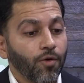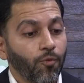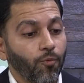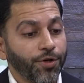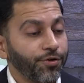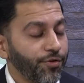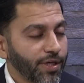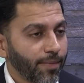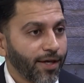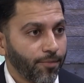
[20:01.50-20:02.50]
When you're doing
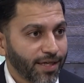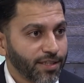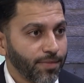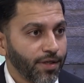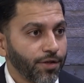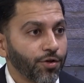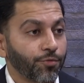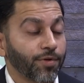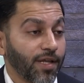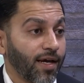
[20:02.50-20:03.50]
a myomectomy, you're
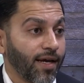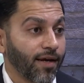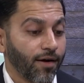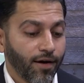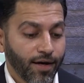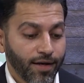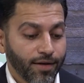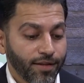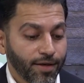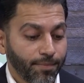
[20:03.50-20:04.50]
relying on
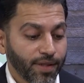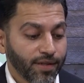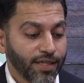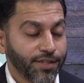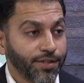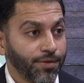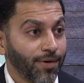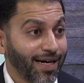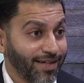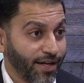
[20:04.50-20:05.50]
the ability to
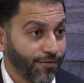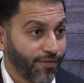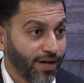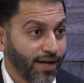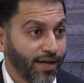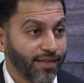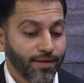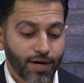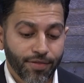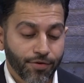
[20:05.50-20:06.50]
identify,
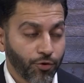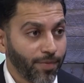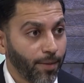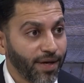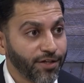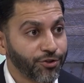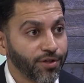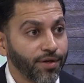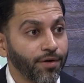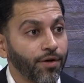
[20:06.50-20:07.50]
either through
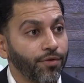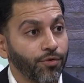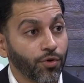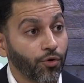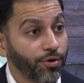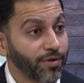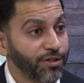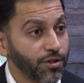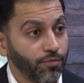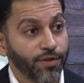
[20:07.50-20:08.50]
palpation, through
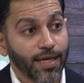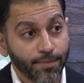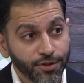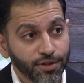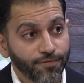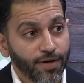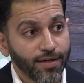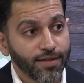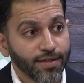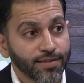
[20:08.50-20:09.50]
correlation with imaging
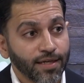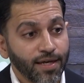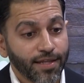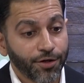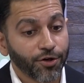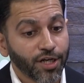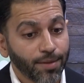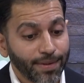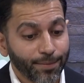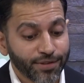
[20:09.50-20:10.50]
findings, that you're going to
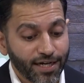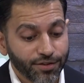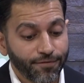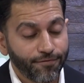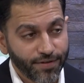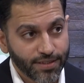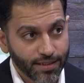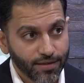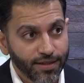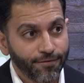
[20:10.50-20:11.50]
be able to actually
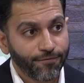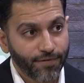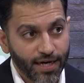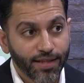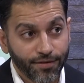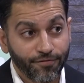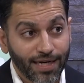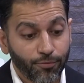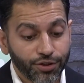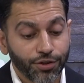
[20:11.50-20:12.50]
physically find the
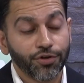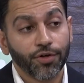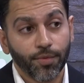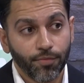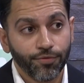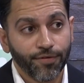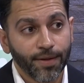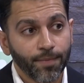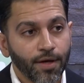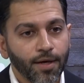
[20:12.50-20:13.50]
fibroid so you can remove
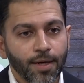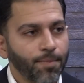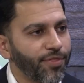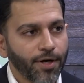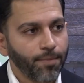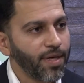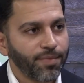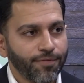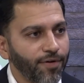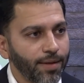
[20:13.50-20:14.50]
it. But there may
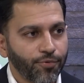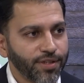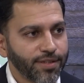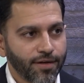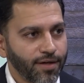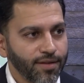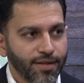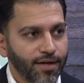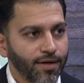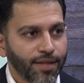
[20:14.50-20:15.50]
be fibroids that are in
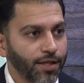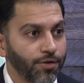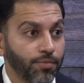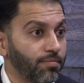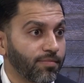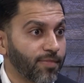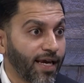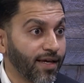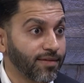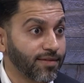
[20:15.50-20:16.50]
there that you
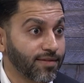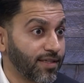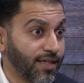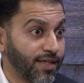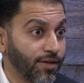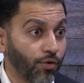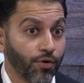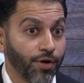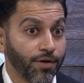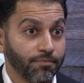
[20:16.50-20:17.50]
can't see
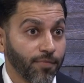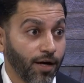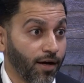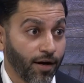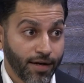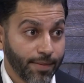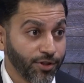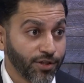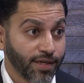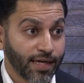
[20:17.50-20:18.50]
or on
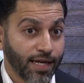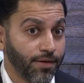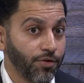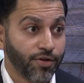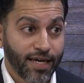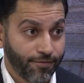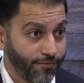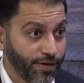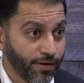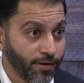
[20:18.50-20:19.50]
imaging and you can't
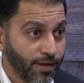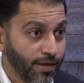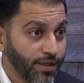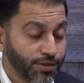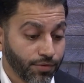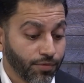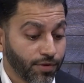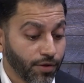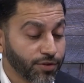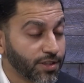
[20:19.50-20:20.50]
feel. So
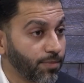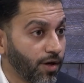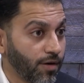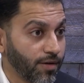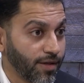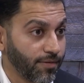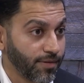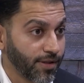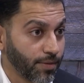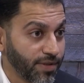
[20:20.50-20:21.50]
those small
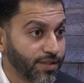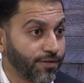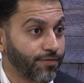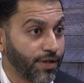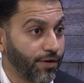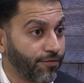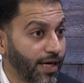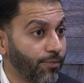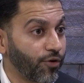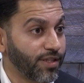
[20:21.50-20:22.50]
little bits of
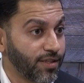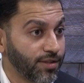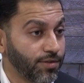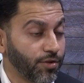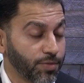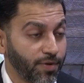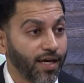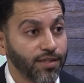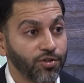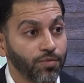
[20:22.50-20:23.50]
fibroid tissue, those
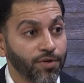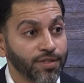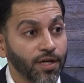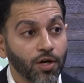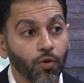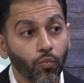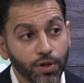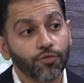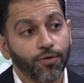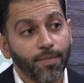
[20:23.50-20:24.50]
benign tumors,
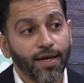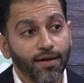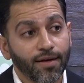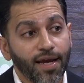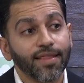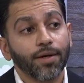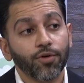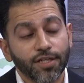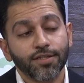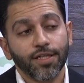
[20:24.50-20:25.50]
will remain, and they will
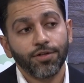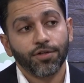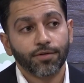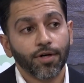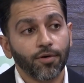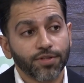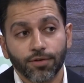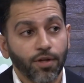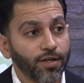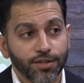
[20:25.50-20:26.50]
continue to grow so
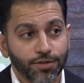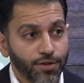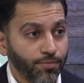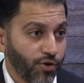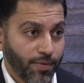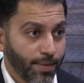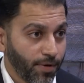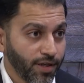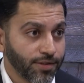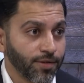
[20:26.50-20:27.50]
long as you're
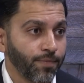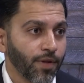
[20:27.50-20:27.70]
premenopausal.